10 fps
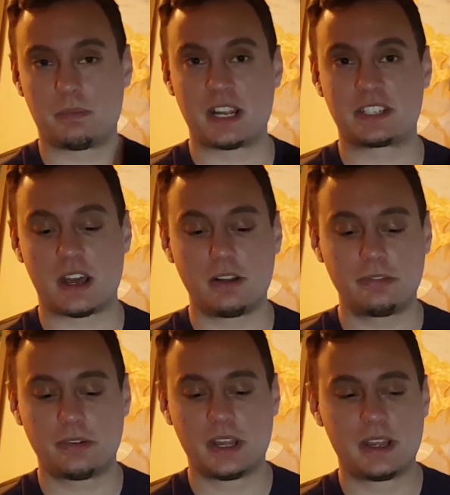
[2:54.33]

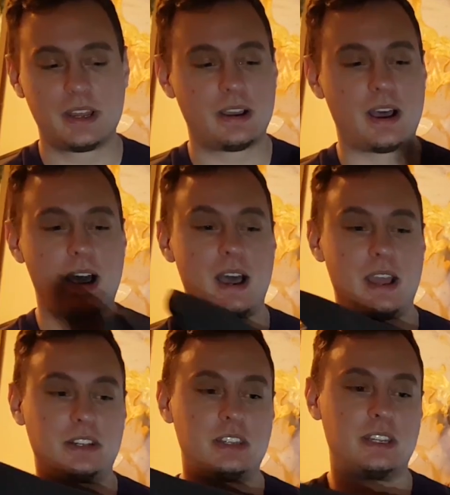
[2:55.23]
myself
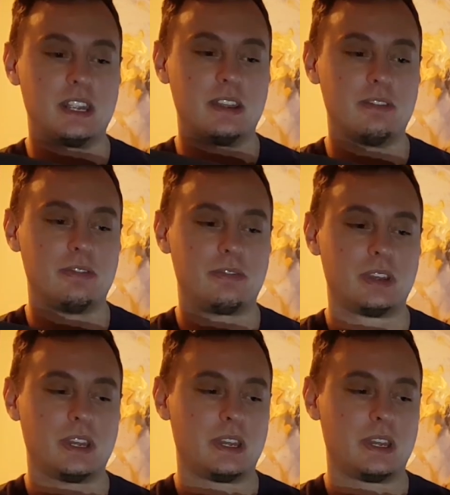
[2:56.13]
to give